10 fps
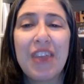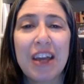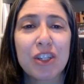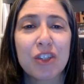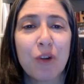
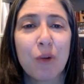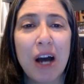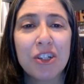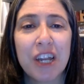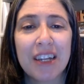Thanks for
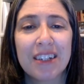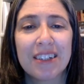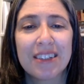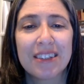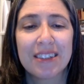
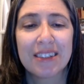watching.